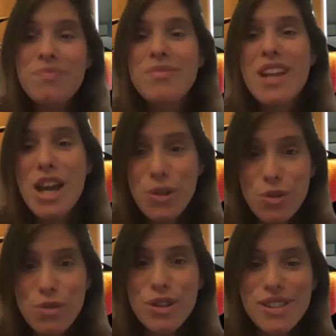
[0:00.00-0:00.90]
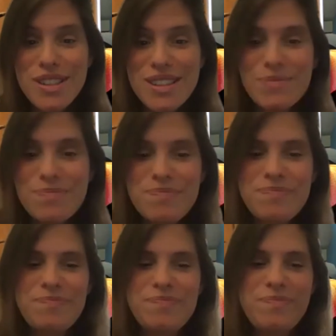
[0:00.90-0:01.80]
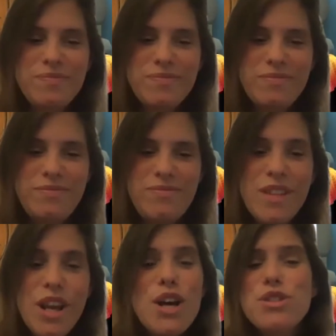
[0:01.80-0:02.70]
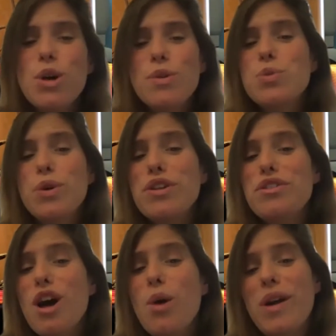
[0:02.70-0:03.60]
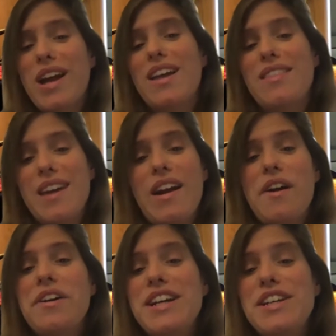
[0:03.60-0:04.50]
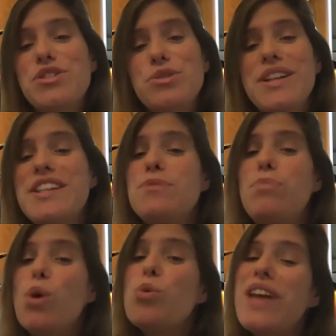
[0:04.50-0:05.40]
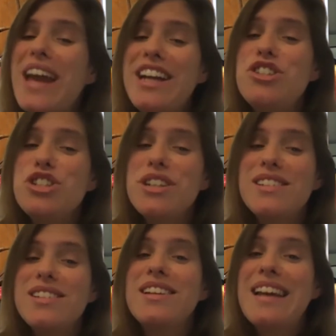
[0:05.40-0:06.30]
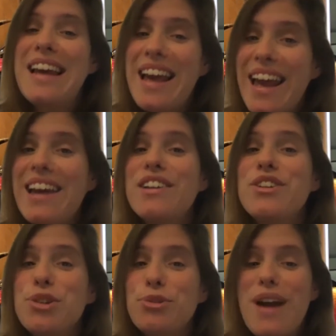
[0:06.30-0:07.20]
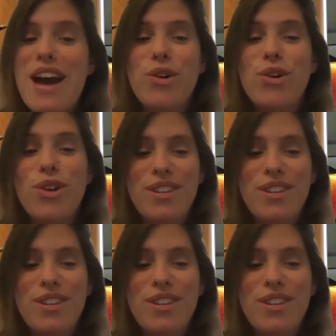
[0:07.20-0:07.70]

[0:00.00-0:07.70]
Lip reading: and Universalism. So it's worth knowing that our history is both ancient and radical.